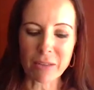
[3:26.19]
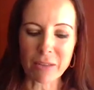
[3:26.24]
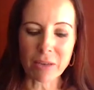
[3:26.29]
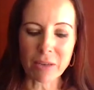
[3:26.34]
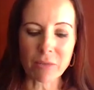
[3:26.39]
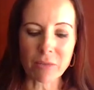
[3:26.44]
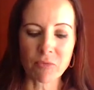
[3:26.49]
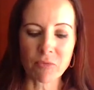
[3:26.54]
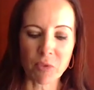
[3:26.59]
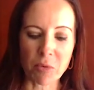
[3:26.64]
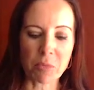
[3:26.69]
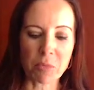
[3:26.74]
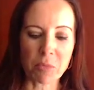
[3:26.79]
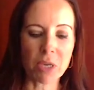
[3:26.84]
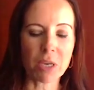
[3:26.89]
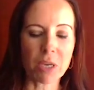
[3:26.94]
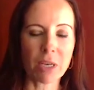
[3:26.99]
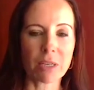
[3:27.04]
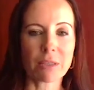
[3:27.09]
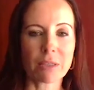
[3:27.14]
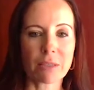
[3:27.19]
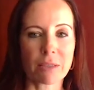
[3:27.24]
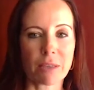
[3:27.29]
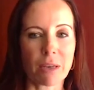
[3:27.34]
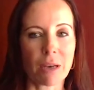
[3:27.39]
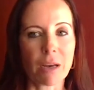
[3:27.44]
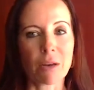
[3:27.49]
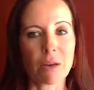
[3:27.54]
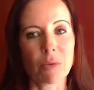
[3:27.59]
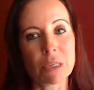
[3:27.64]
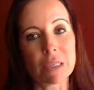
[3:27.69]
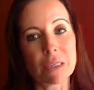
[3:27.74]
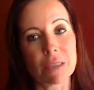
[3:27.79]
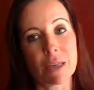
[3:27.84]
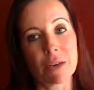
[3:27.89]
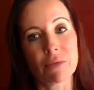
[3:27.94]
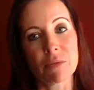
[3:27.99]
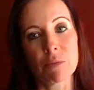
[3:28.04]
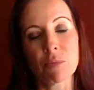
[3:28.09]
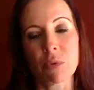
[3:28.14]
I think for me, I always
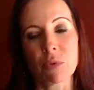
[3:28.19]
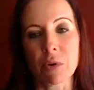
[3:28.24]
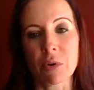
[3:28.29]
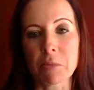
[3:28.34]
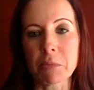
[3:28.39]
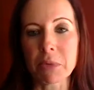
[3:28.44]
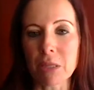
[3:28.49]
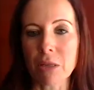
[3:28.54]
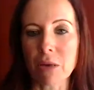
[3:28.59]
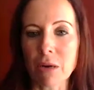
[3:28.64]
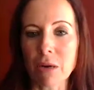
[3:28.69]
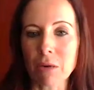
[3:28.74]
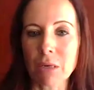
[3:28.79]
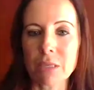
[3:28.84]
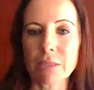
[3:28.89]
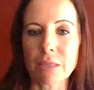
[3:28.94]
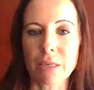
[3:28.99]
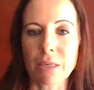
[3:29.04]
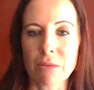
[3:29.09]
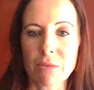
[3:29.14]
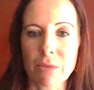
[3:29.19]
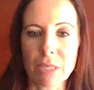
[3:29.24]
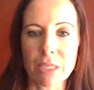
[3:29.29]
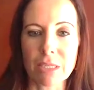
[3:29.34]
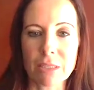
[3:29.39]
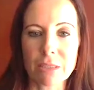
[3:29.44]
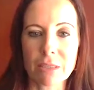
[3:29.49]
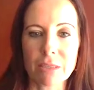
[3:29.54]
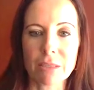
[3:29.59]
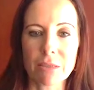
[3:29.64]
love employment law because I don't get